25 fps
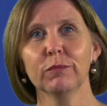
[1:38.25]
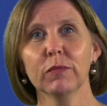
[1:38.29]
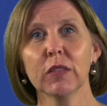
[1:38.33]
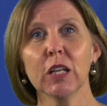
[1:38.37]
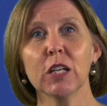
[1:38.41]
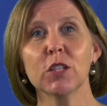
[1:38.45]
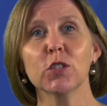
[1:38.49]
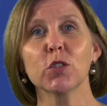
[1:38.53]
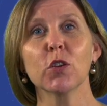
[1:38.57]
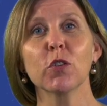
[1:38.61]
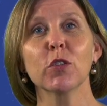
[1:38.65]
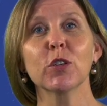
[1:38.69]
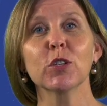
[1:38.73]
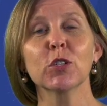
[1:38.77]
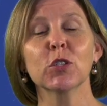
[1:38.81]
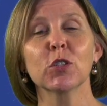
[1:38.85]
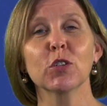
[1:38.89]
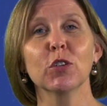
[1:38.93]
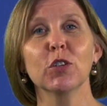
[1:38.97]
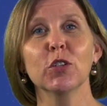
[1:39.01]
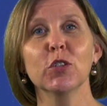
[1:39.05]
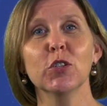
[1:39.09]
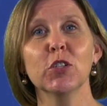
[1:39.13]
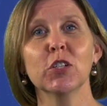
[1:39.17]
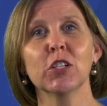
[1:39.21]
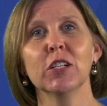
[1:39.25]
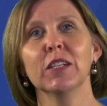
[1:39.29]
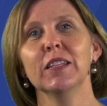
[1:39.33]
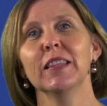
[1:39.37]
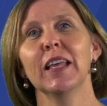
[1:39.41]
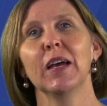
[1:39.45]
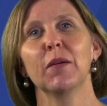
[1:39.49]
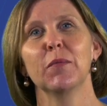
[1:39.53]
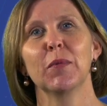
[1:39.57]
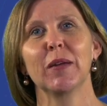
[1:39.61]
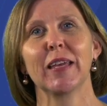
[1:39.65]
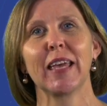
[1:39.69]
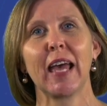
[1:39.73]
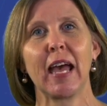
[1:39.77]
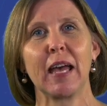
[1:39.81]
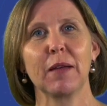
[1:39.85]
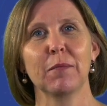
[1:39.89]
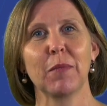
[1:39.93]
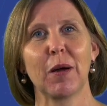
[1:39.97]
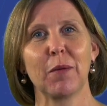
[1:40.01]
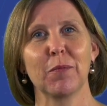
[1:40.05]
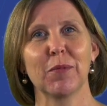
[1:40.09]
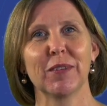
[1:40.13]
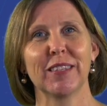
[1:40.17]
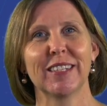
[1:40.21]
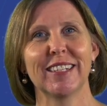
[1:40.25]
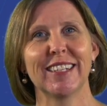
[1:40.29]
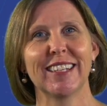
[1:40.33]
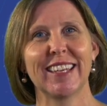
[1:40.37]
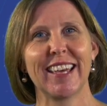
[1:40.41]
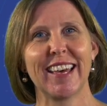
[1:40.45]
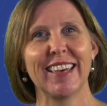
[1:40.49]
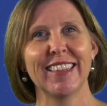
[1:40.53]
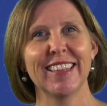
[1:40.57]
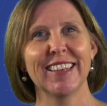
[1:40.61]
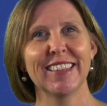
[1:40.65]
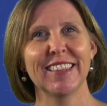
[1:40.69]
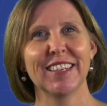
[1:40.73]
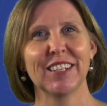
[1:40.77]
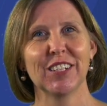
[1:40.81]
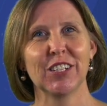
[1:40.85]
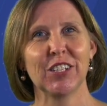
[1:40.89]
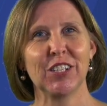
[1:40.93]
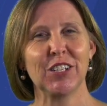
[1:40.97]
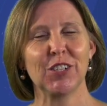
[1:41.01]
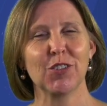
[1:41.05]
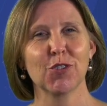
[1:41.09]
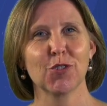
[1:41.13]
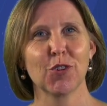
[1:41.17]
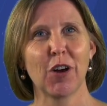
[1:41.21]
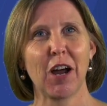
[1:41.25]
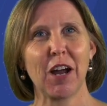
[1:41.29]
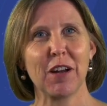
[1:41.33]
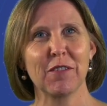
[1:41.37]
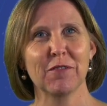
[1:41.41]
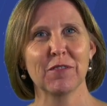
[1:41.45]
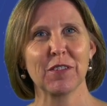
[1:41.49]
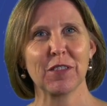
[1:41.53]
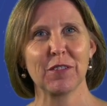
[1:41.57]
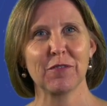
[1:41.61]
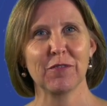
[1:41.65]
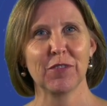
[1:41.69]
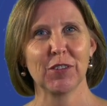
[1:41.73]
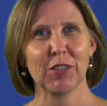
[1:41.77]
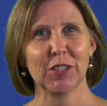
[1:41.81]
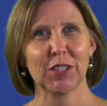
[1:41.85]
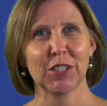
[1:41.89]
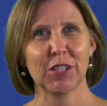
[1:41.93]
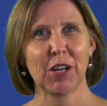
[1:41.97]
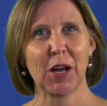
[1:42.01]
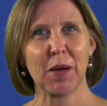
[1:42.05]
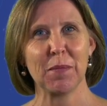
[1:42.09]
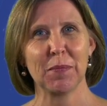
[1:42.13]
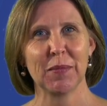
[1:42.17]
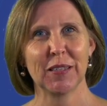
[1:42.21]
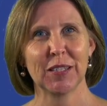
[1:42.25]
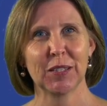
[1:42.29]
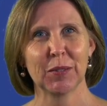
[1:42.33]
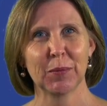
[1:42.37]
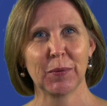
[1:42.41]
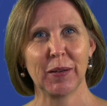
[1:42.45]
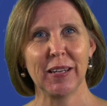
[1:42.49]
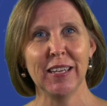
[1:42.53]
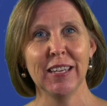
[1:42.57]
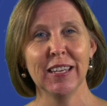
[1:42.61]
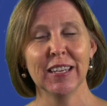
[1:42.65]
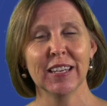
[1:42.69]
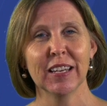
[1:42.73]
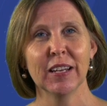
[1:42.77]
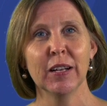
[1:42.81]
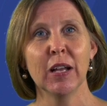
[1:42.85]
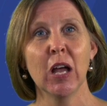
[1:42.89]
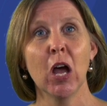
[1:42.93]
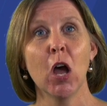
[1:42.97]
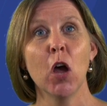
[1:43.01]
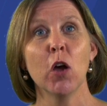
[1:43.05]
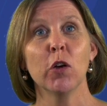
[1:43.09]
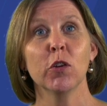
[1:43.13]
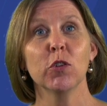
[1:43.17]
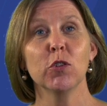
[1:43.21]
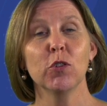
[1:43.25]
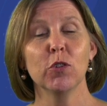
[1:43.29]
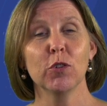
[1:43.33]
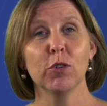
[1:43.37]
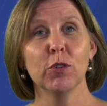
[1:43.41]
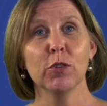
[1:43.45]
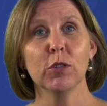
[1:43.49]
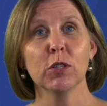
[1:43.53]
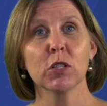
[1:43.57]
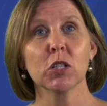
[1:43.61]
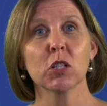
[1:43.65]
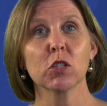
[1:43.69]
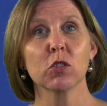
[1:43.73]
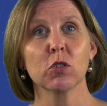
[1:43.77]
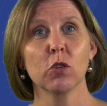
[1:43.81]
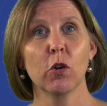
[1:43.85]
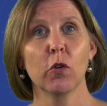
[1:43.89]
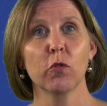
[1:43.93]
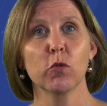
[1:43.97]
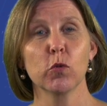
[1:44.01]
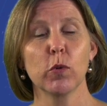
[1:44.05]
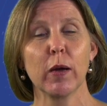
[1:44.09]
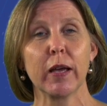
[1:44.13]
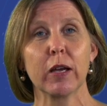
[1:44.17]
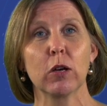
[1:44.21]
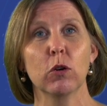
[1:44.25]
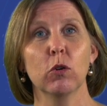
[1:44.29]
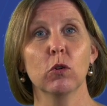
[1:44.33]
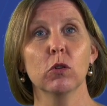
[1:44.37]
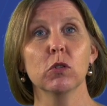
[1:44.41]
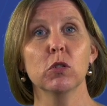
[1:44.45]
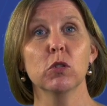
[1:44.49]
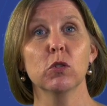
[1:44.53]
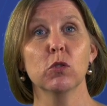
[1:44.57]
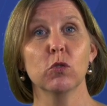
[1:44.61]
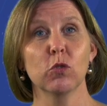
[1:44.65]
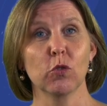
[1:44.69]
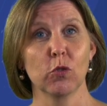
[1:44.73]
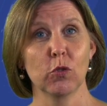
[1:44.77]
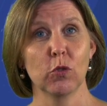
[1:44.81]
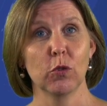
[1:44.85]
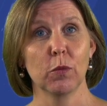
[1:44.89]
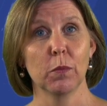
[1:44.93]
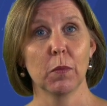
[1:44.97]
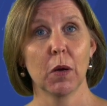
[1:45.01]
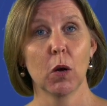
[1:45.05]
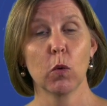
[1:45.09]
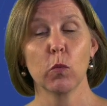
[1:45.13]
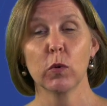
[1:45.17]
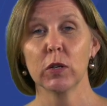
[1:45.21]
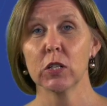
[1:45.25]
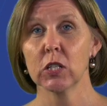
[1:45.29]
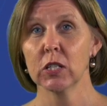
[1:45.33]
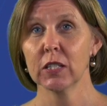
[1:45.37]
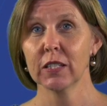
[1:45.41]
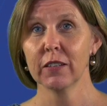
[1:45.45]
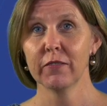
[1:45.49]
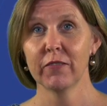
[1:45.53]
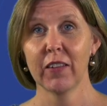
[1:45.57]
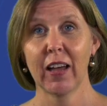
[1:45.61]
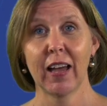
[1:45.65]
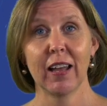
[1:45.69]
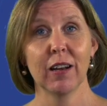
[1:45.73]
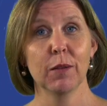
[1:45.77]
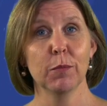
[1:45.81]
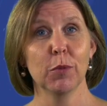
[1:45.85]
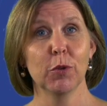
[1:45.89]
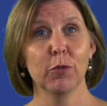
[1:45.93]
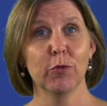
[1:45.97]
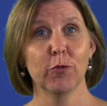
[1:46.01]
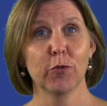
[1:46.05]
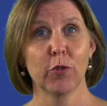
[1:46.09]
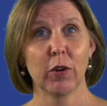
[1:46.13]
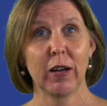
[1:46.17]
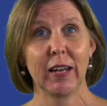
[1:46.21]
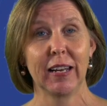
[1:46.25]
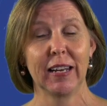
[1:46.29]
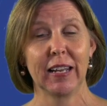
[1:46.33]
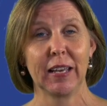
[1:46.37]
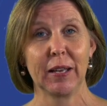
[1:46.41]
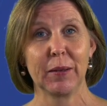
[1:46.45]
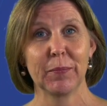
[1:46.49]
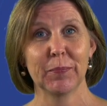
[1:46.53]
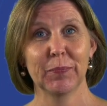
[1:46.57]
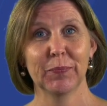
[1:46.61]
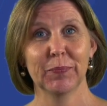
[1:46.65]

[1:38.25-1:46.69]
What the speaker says: So the solution that we came up with together that she tried for the first time this week used software called Zoom, which is available freely.